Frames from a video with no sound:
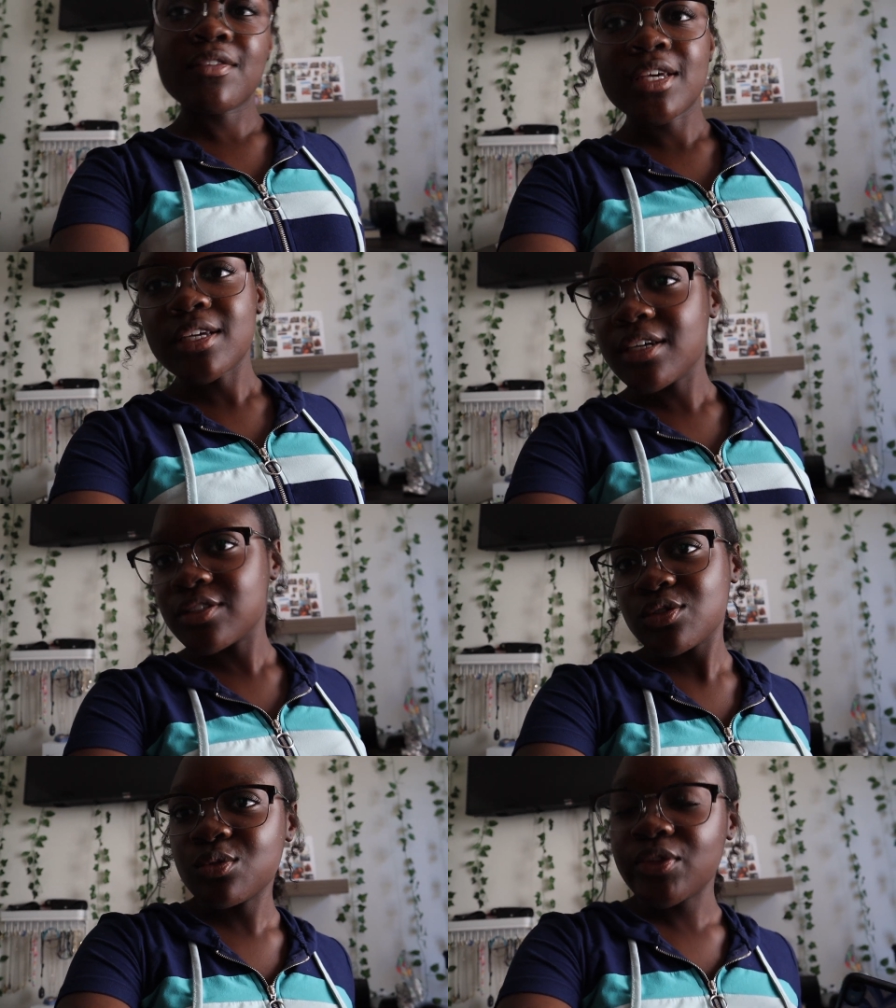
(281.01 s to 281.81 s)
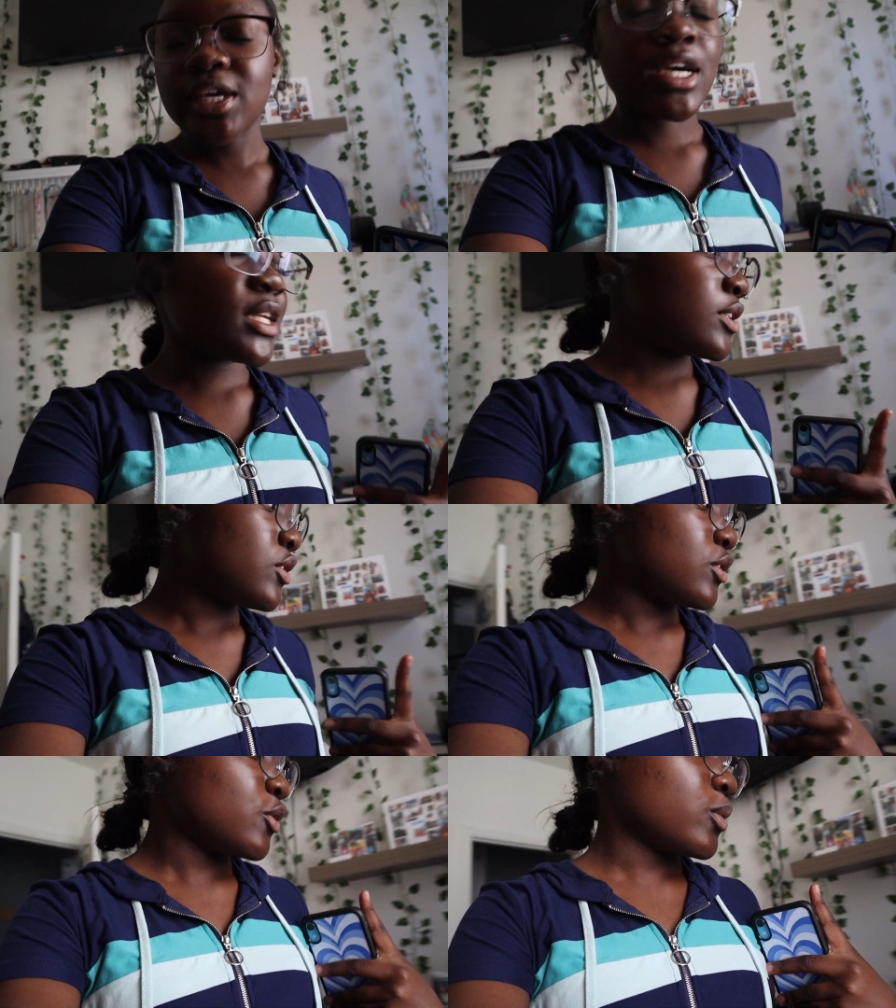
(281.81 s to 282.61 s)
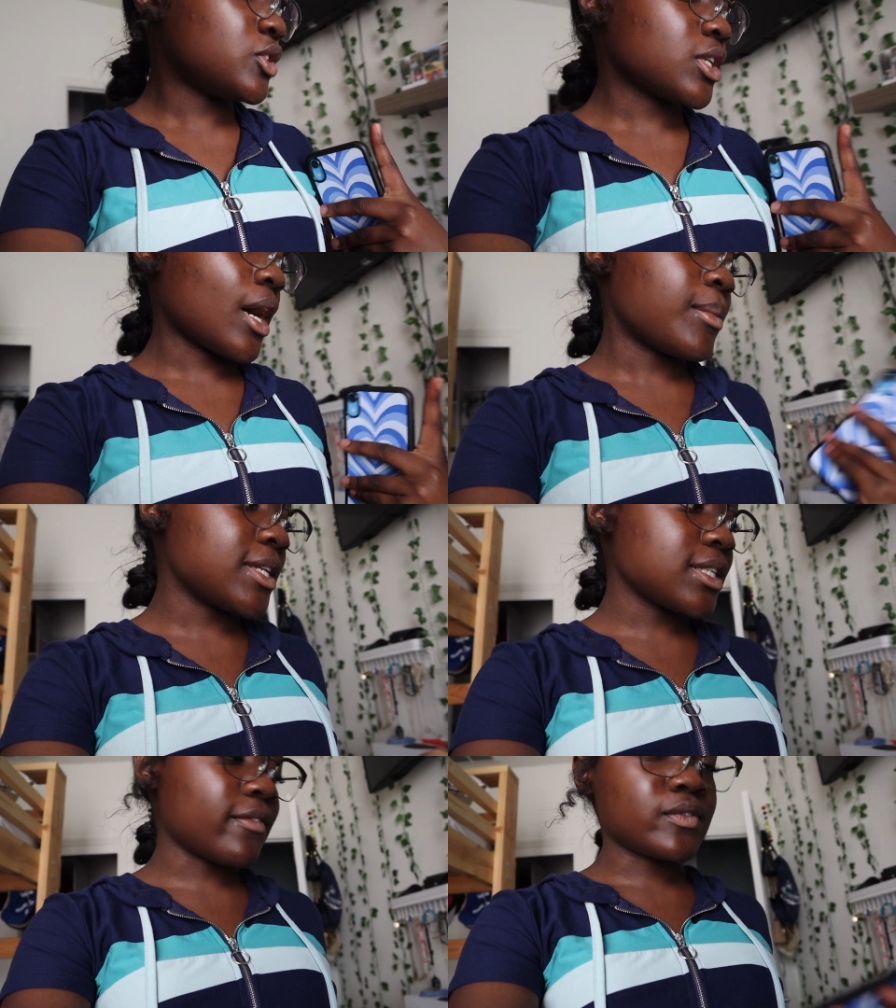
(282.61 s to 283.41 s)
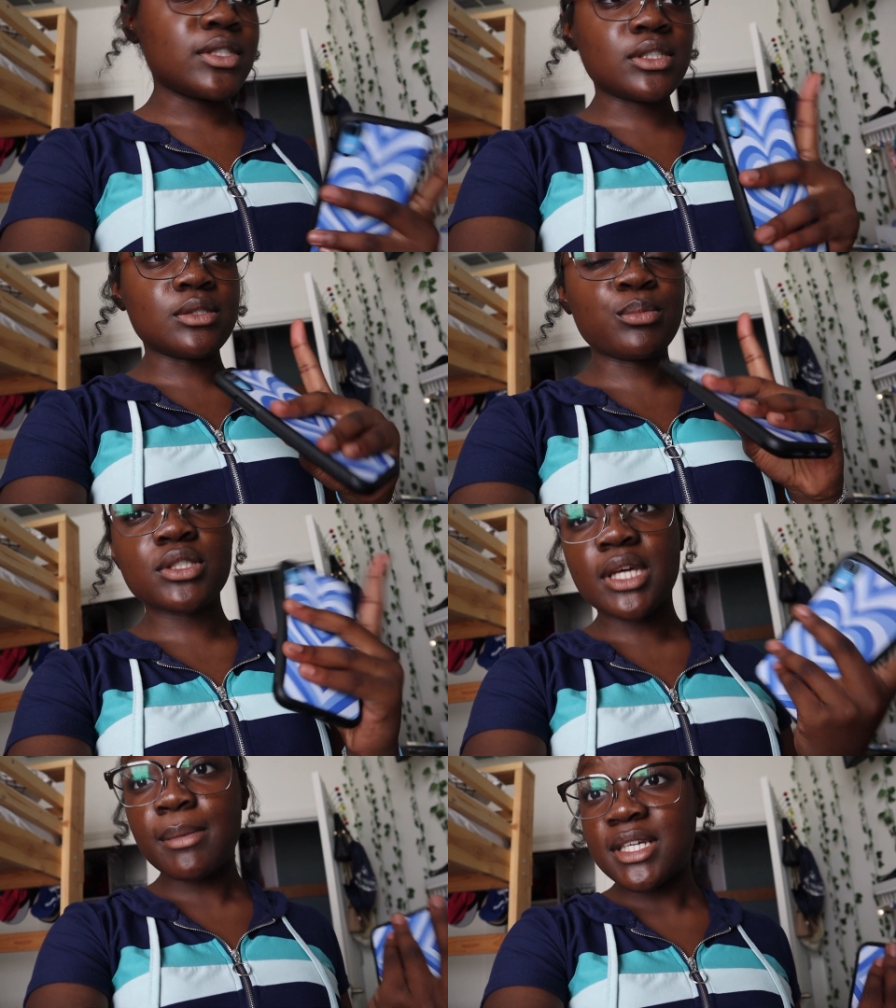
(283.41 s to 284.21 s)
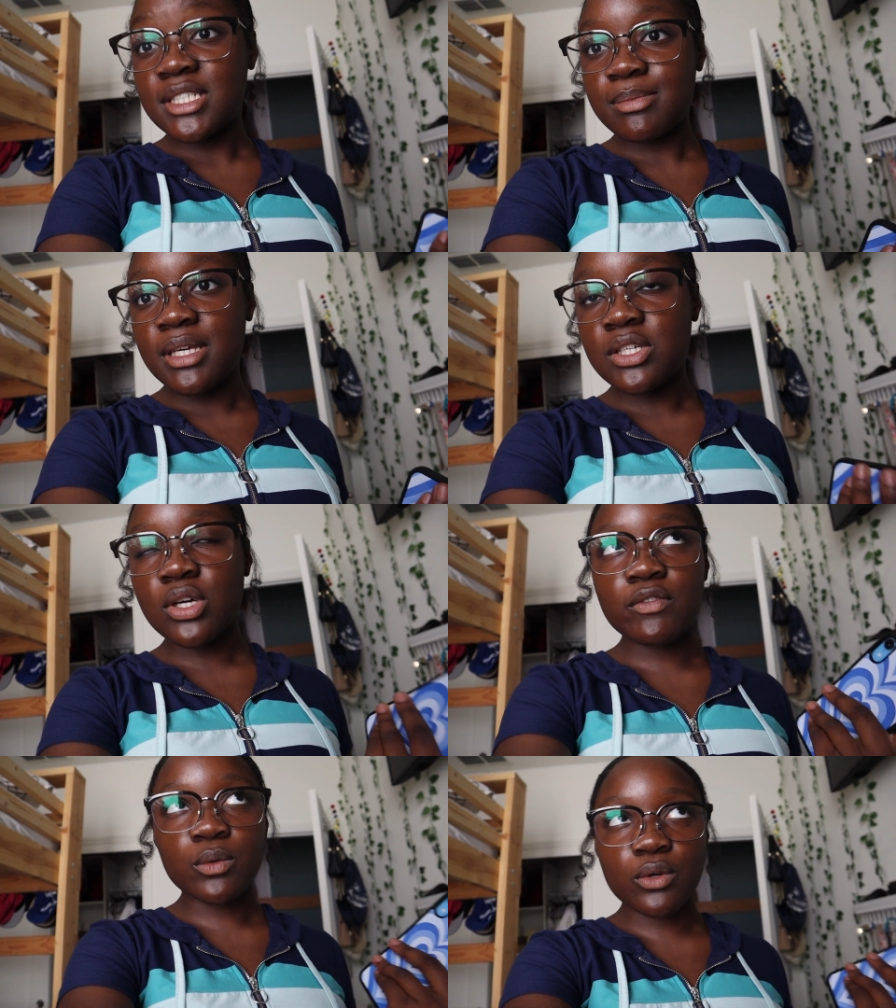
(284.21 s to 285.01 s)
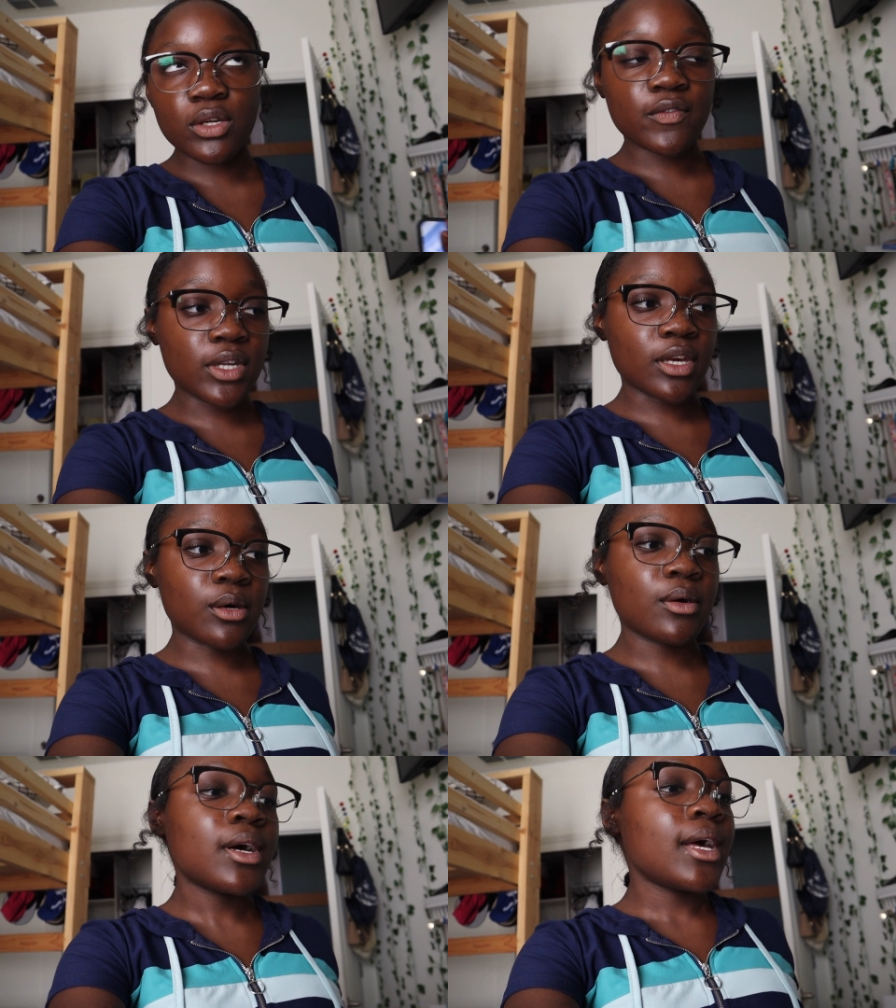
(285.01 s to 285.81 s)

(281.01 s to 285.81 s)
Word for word: like a school thing I need to do, which I basically have to present my speech, I have to record a video.